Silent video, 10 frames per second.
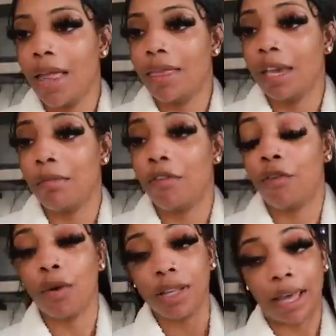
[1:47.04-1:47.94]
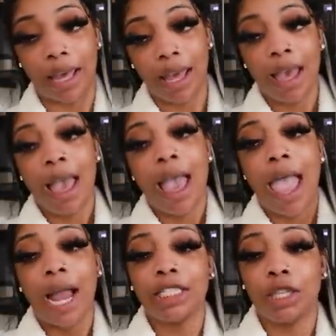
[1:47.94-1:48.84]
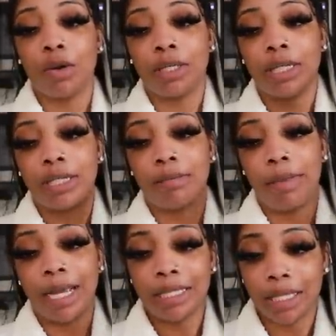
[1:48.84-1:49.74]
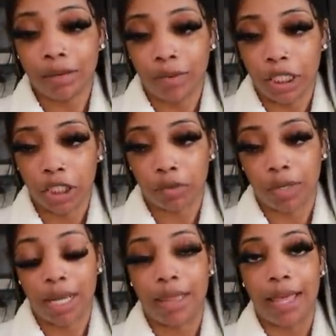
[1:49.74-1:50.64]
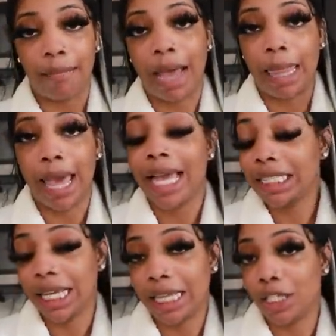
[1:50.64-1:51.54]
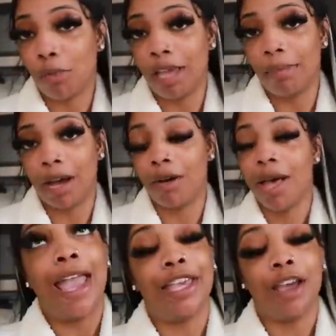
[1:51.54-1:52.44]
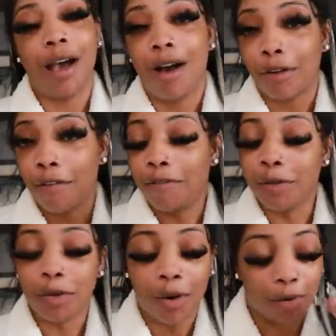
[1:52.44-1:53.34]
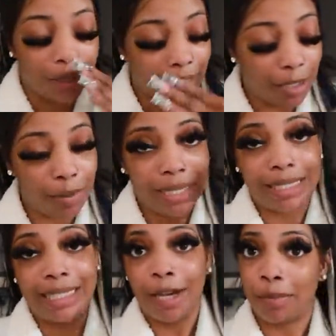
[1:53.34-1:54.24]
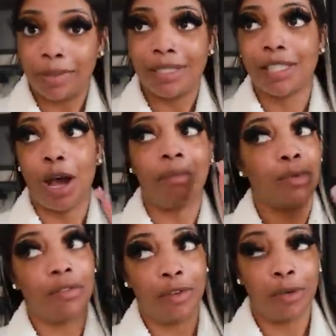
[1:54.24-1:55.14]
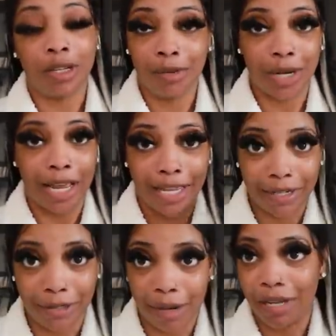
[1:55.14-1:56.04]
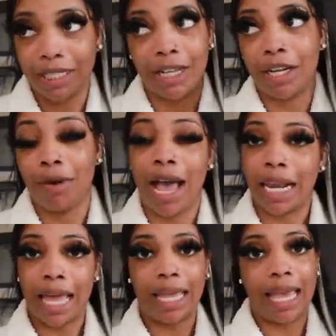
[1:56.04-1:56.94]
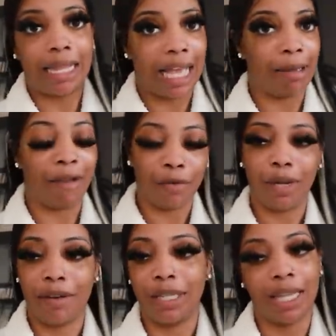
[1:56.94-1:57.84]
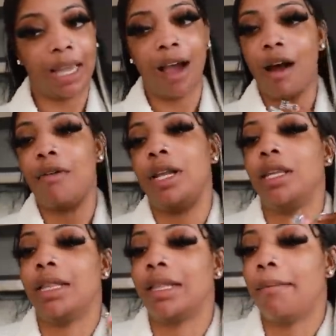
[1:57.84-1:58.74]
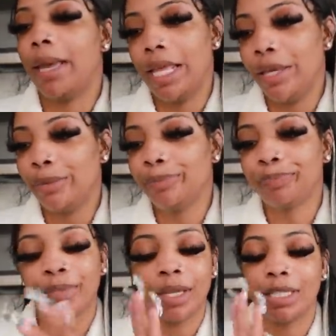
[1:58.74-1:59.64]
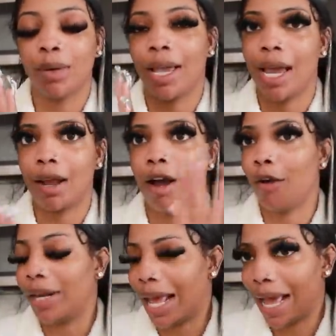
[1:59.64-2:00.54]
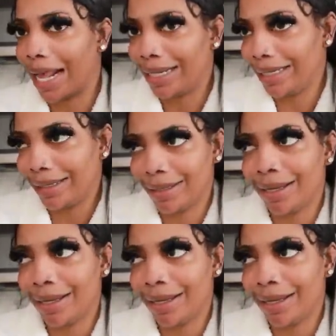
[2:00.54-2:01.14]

And then before that, actually going to this Mexican restaurant that my lash tech told me about. And y'all, the food on Yelp is yelping, so I'm gonna review it. When I get there, I'm gonna let y'all know how I like it after I get my food and everything. I already looked at the menu, so I kind of already got an idea